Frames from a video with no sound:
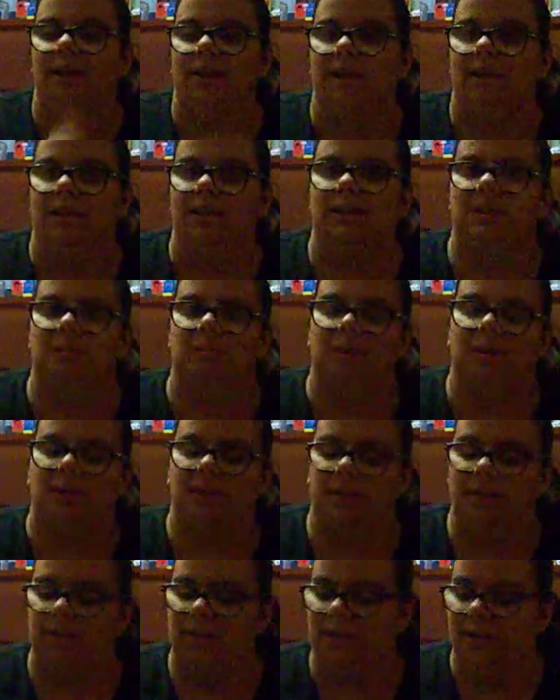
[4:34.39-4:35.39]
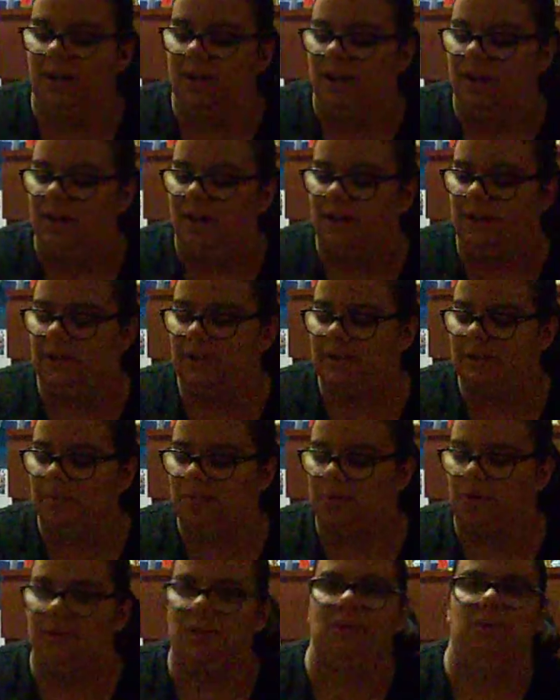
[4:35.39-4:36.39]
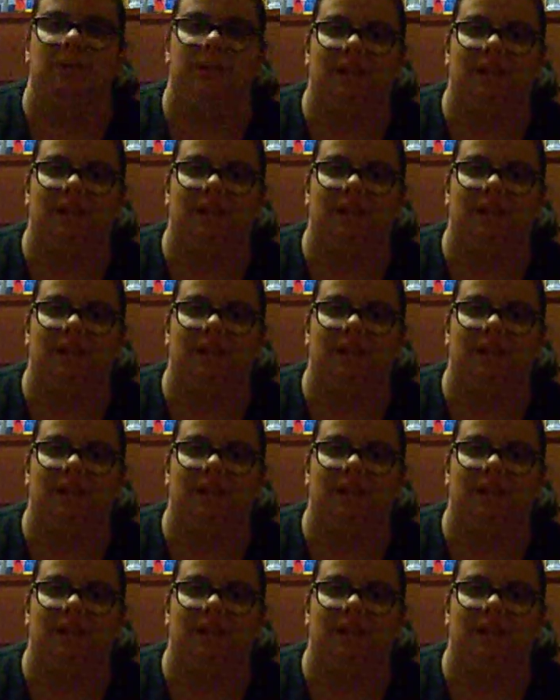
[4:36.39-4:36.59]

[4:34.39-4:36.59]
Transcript: in speaking. And that's the part that really